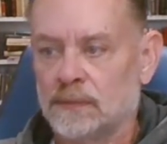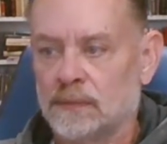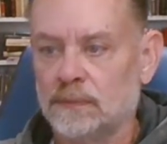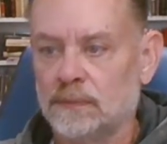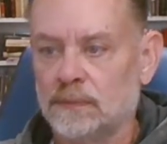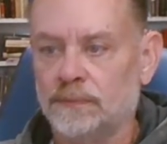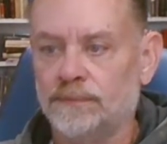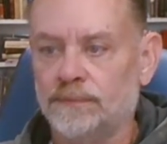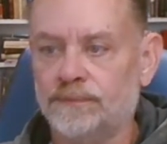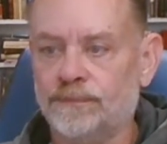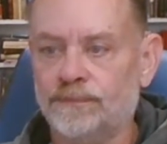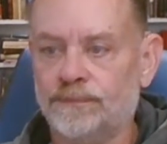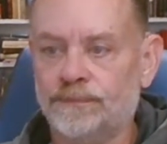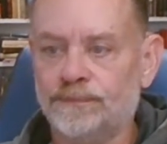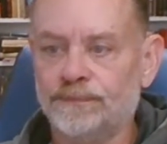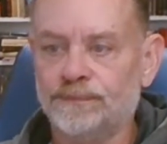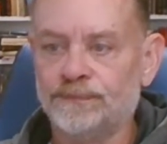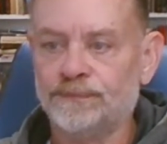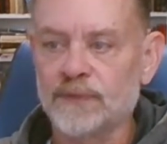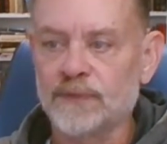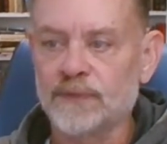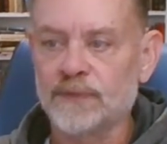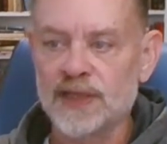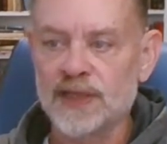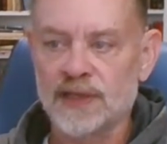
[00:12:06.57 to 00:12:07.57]

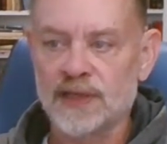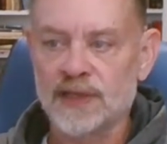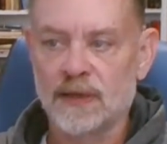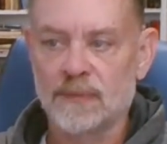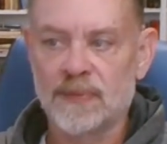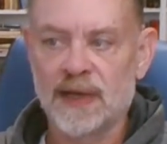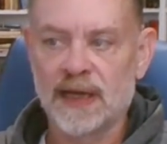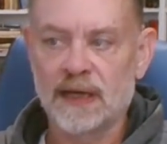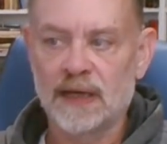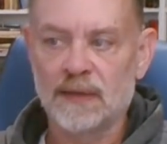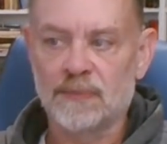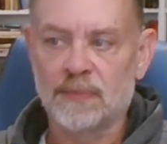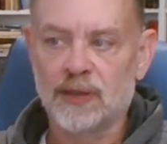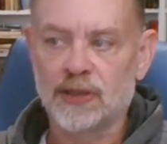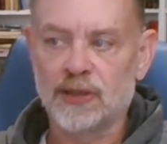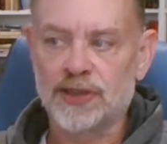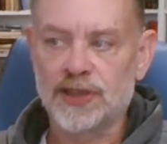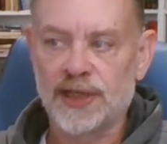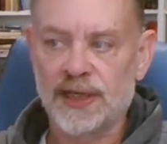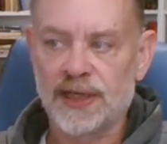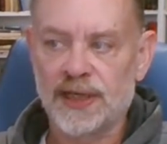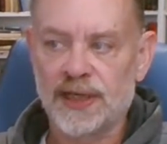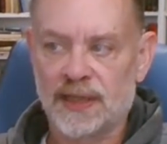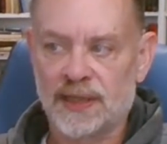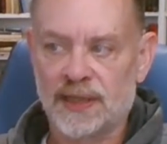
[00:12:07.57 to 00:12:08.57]
This lamentable
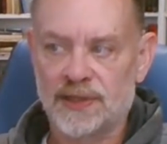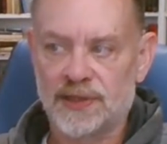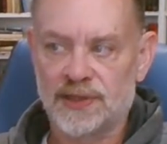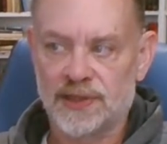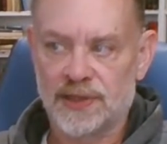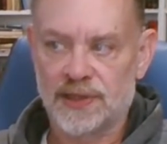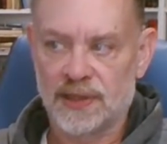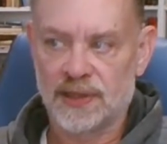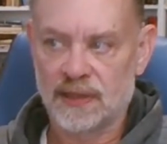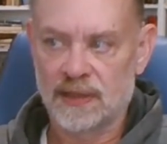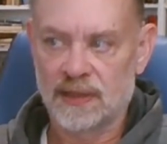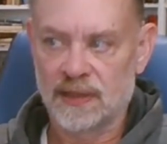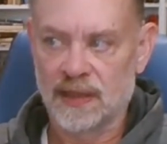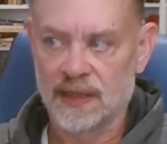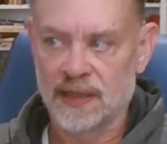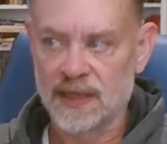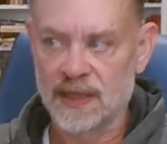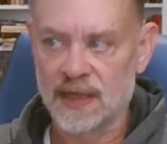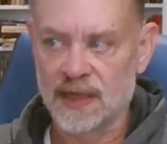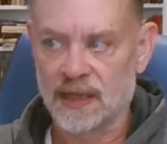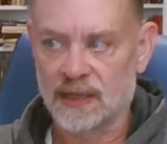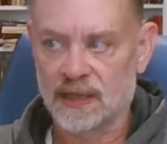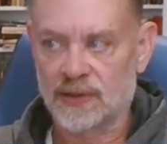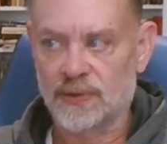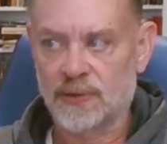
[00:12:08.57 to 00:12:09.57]
change in the
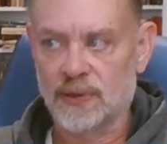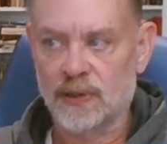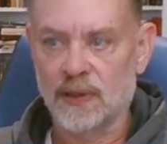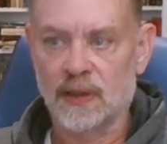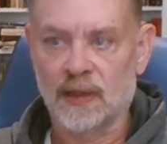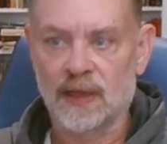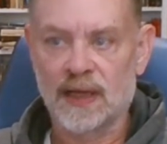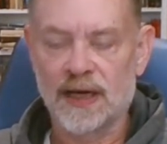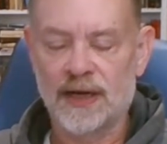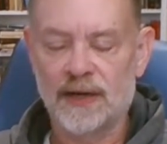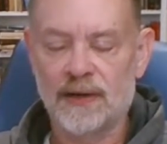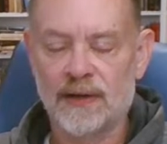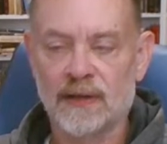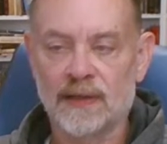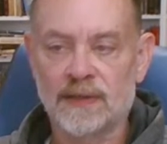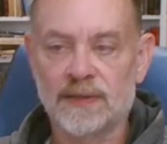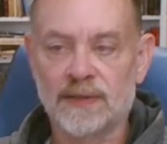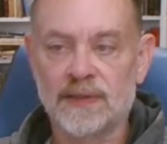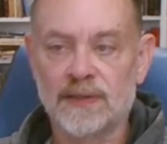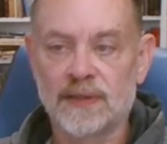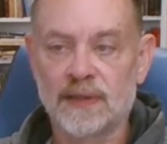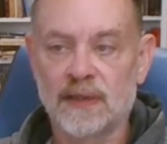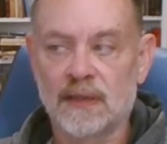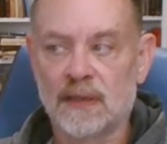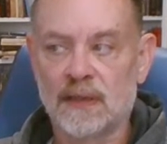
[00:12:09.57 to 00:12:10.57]
doctrinal
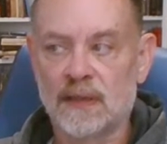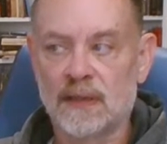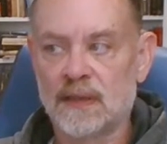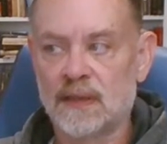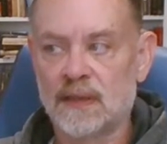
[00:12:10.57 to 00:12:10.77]
character